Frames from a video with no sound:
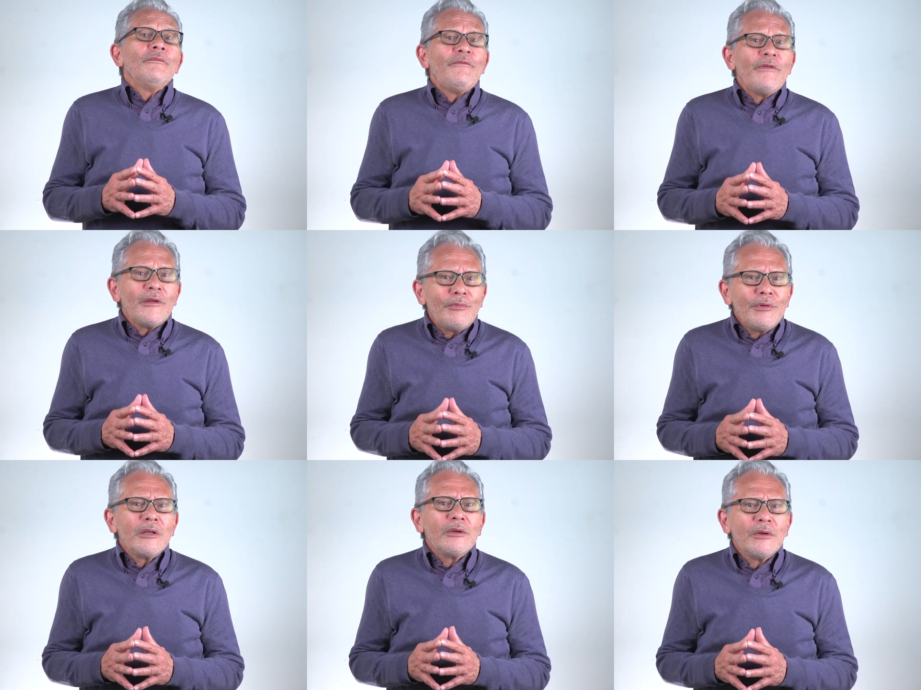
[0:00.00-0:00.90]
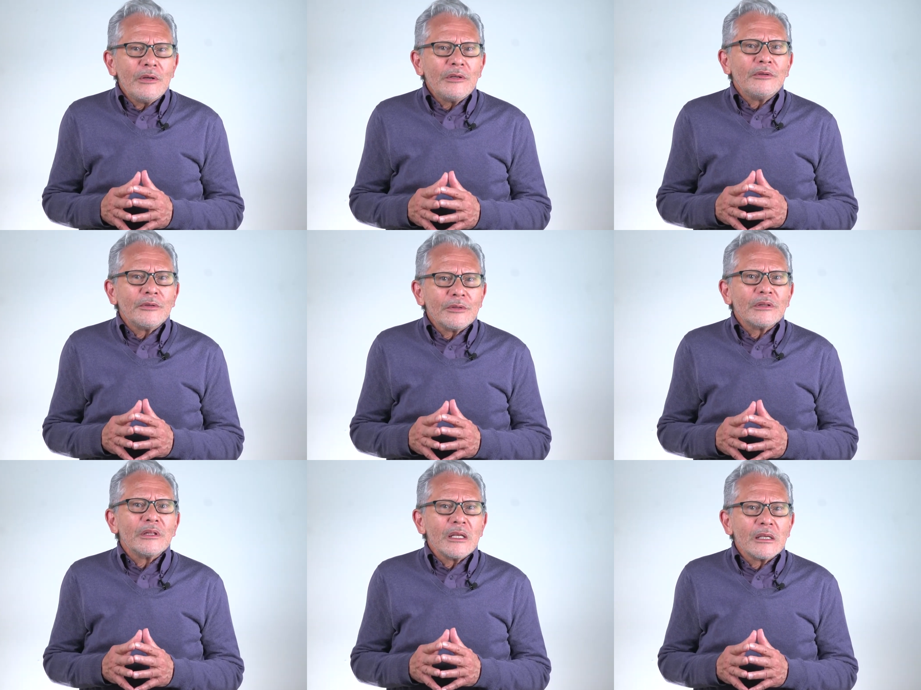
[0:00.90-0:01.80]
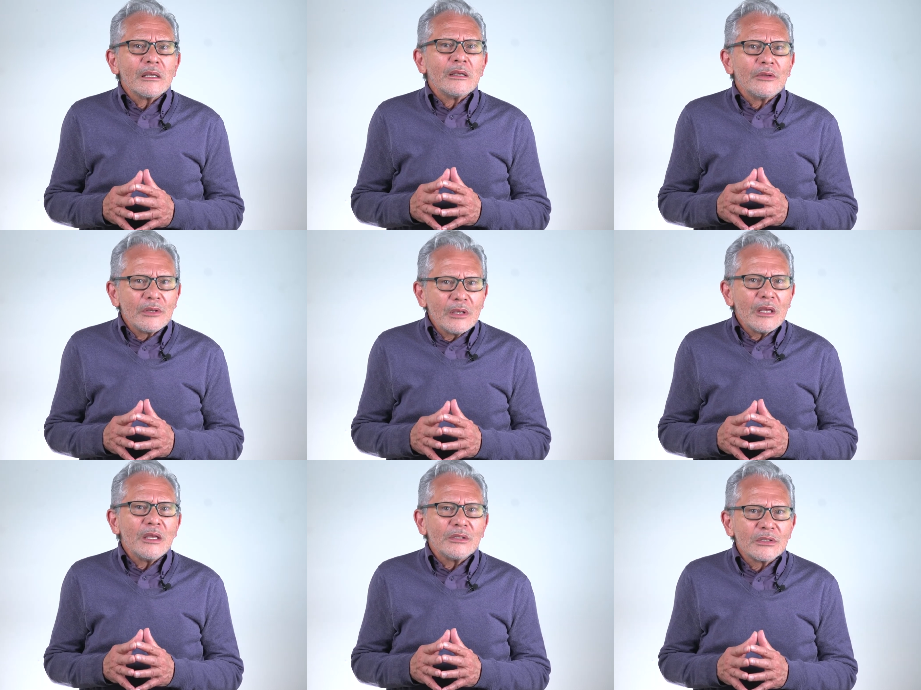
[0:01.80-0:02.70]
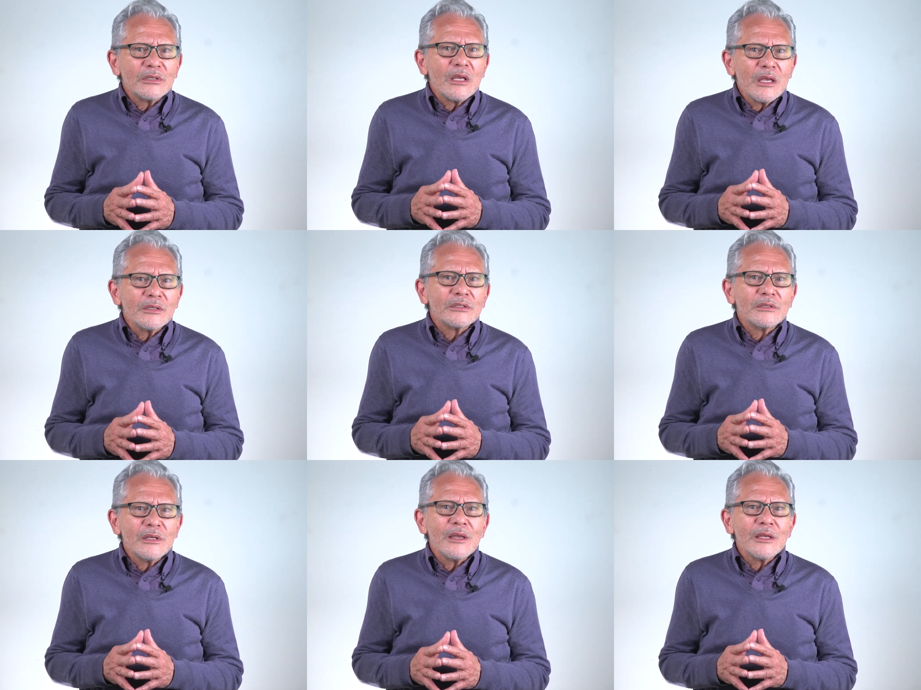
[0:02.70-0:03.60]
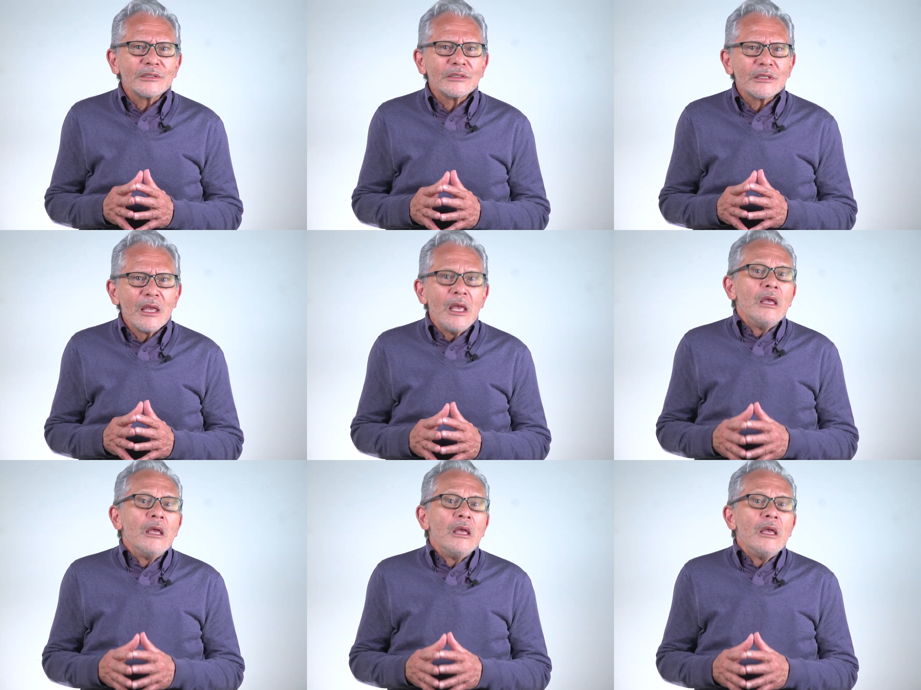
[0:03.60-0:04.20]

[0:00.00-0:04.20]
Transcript: Very good, you're thinking yes, yes, yes.